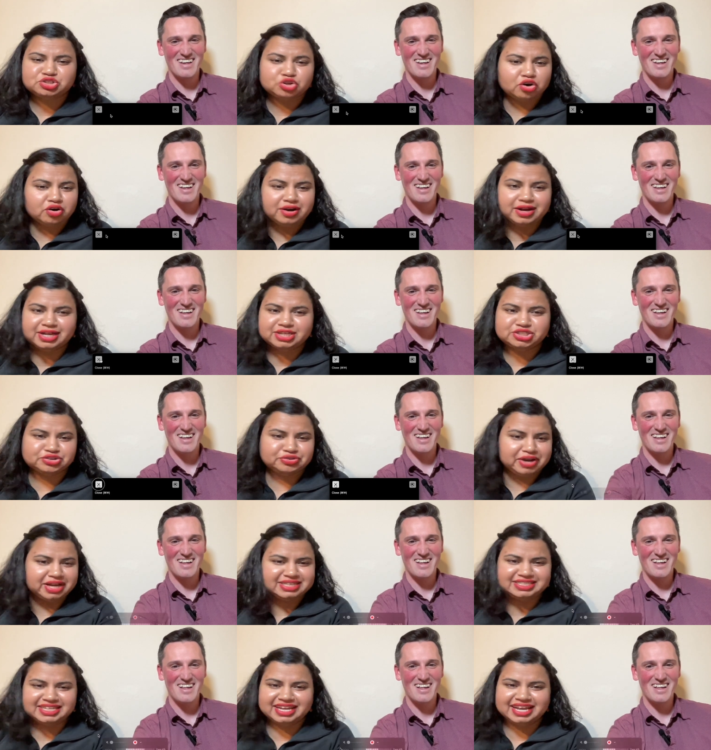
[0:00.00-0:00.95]
Speaker 1: Story,
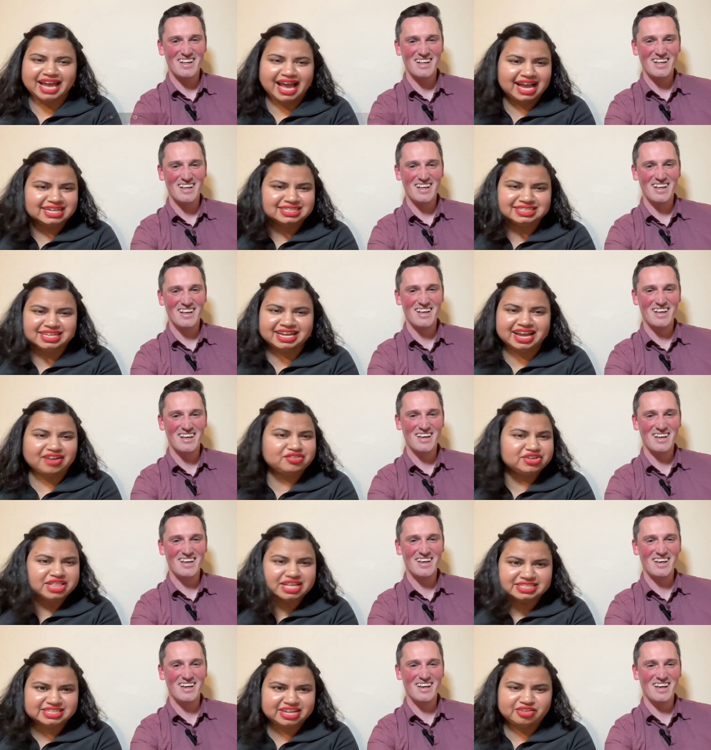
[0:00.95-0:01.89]
directing, acting,
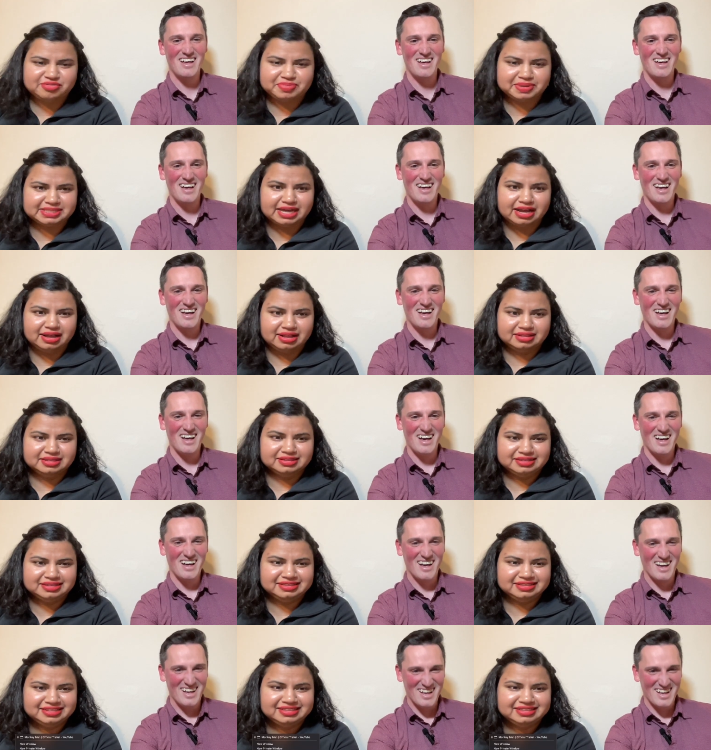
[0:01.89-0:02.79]
everything's Dev Patel.